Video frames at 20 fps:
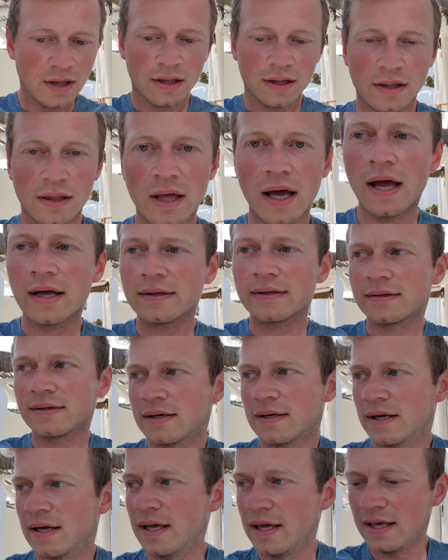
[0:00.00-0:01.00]

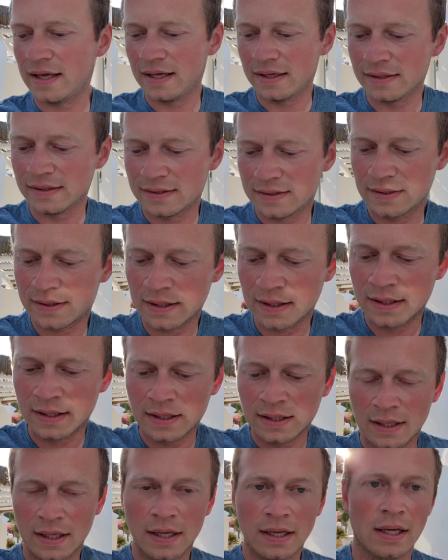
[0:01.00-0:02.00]
that is
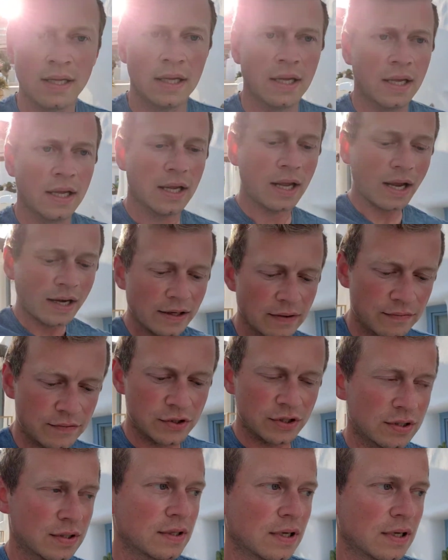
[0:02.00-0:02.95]
kind of just